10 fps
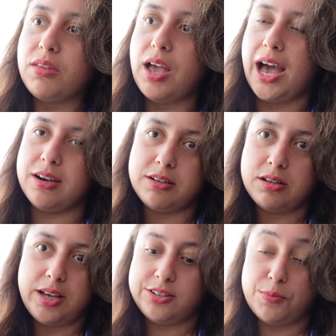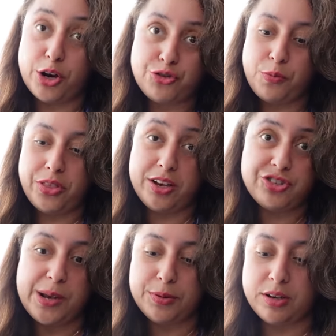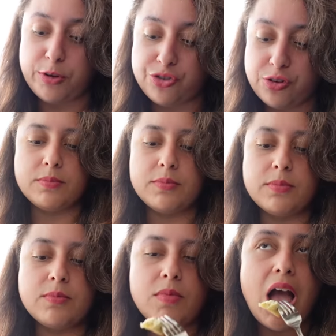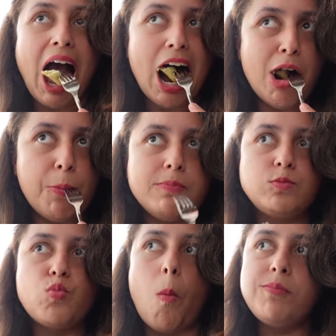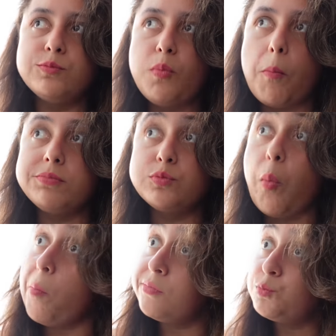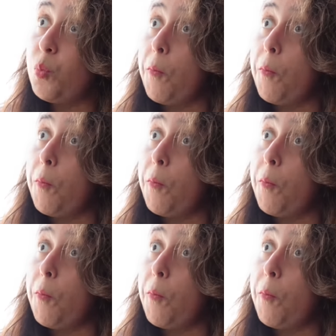And it's a mushroom thing shaped in a mushroom way, so I'm gonna try a little bit of that one now.